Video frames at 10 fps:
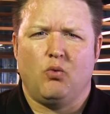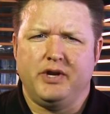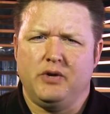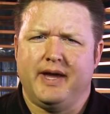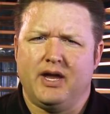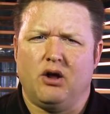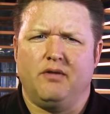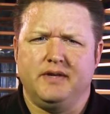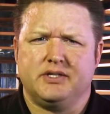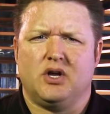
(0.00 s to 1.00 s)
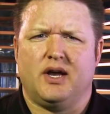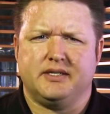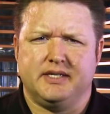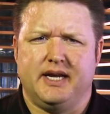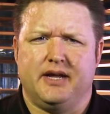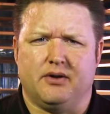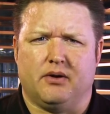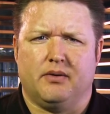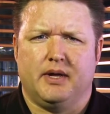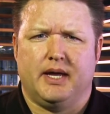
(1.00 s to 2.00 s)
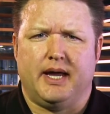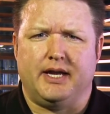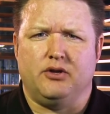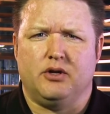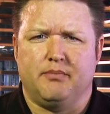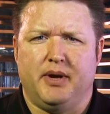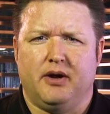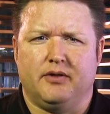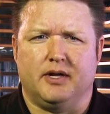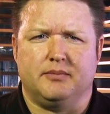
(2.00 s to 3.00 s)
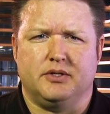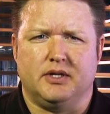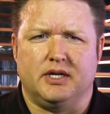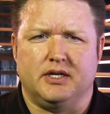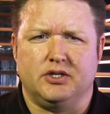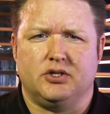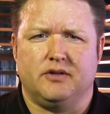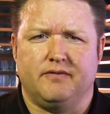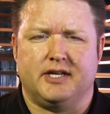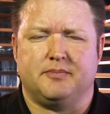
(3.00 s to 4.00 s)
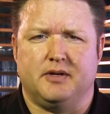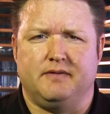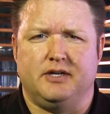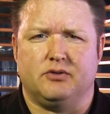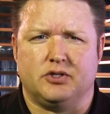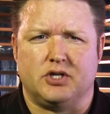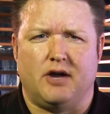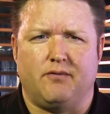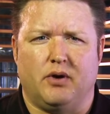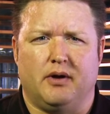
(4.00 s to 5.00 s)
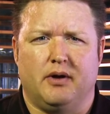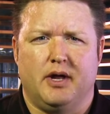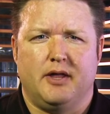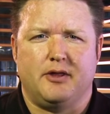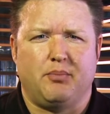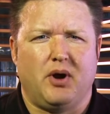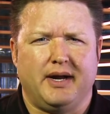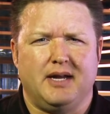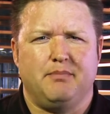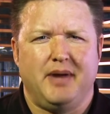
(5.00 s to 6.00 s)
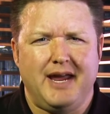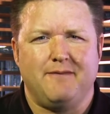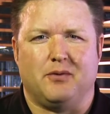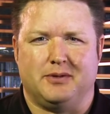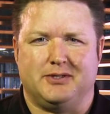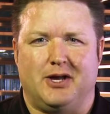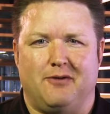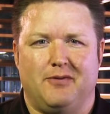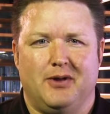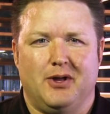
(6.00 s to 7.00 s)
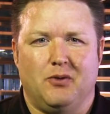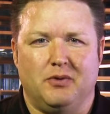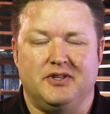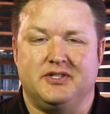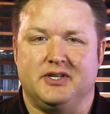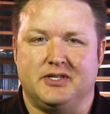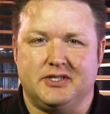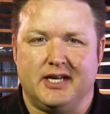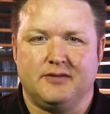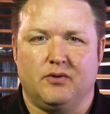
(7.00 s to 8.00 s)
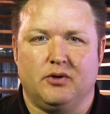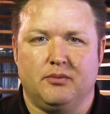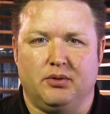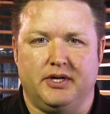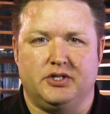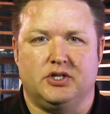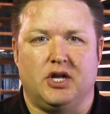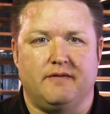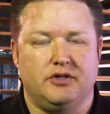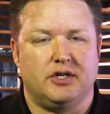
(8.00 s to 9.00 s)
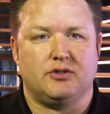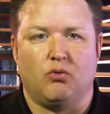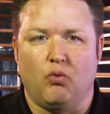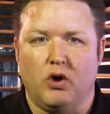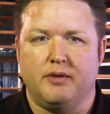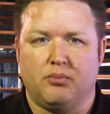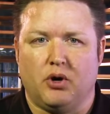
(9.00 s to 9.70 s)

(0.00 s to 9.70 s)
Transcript: When you add all these costs together and you compare them to the initial investment of Dietrich software, the product can pay for itself with the successful completion of just one